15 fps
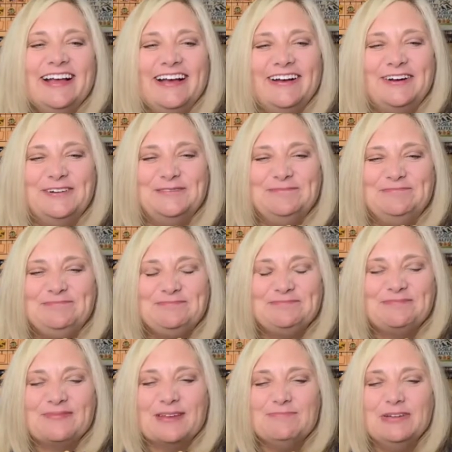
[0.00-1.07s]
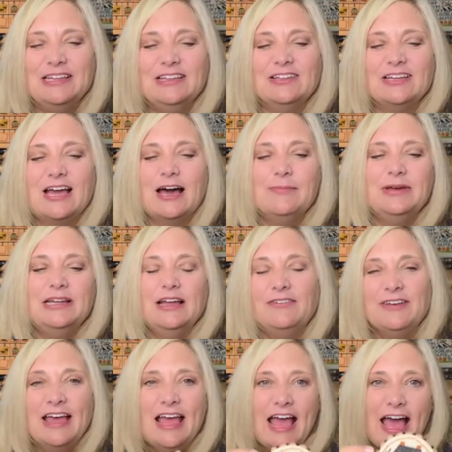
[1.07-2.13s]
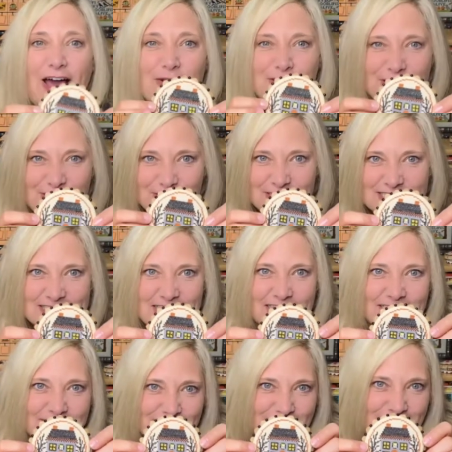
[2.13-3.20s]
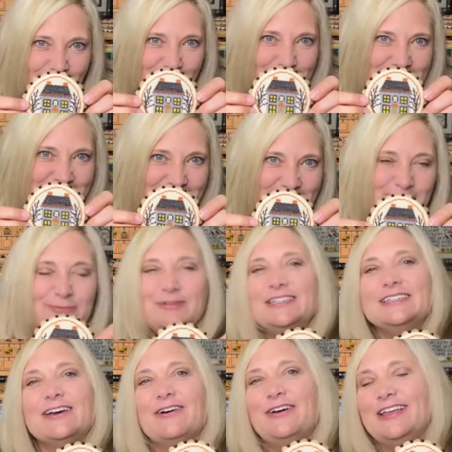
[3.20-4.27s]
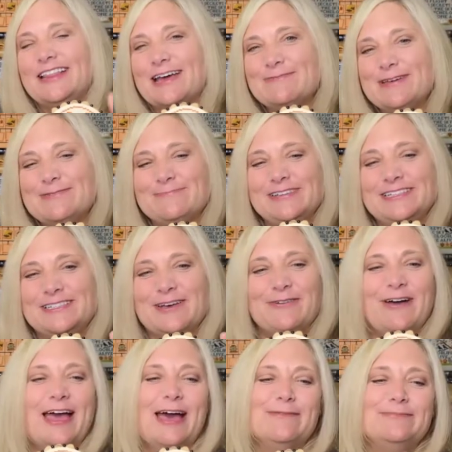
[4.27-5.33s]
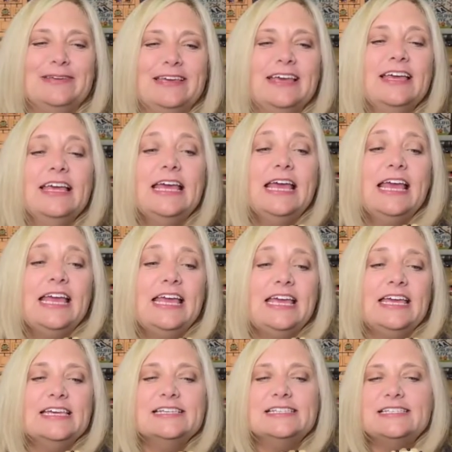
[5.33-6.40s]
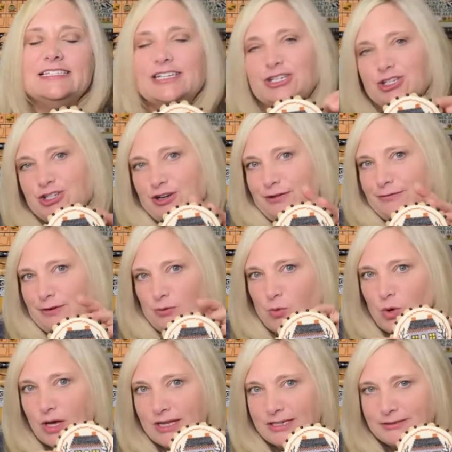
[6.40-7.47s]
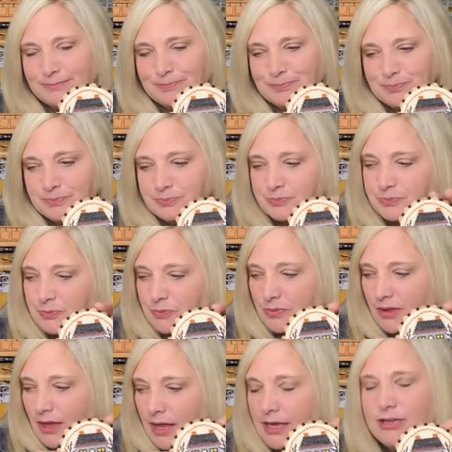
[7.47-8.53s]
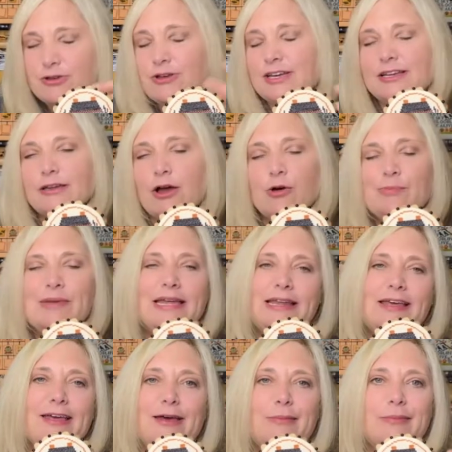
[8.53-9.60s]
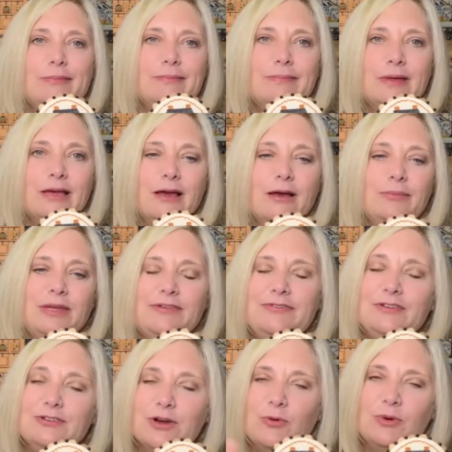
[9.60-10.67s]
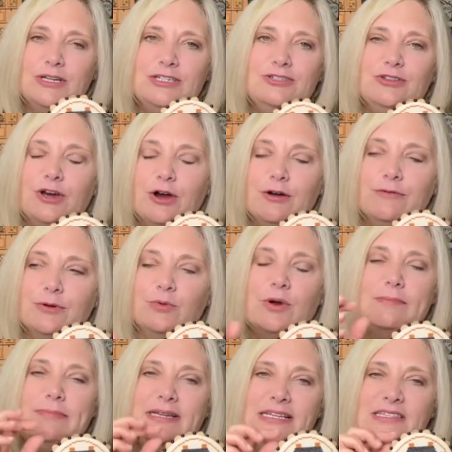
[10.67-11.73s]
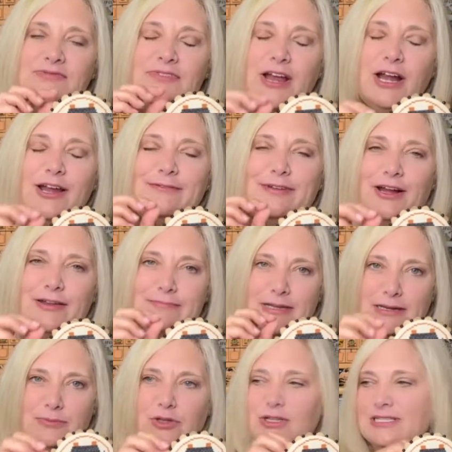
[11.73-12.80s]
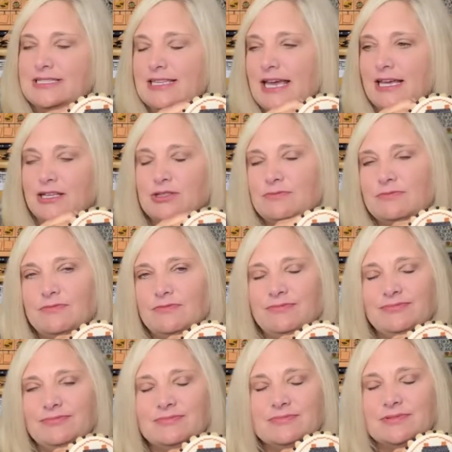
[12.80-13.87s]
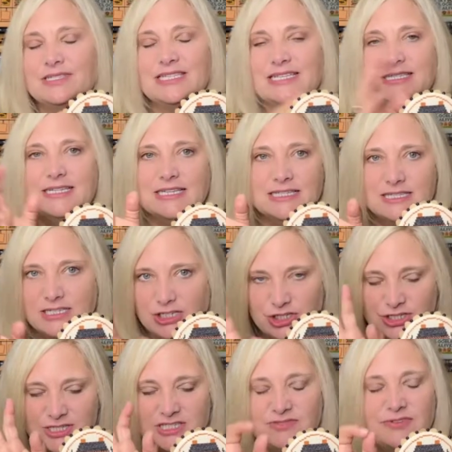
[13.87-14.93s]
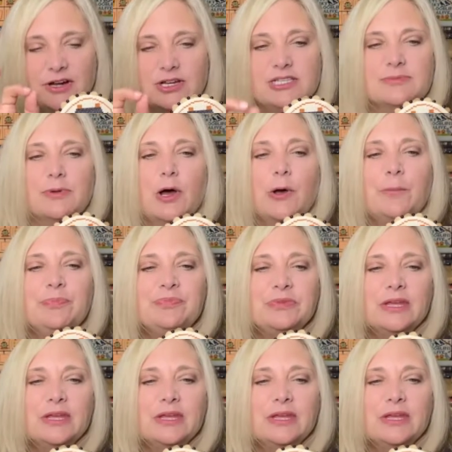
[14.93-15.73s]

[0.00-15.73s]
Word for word: um, put a little comment of, how cute is the little ghost in the window? And that made me so happy. He is stitched over one, you can omit him um, if you don't want to do the over one, but it's very, very minimal. It's like 16 stitches. It's very small.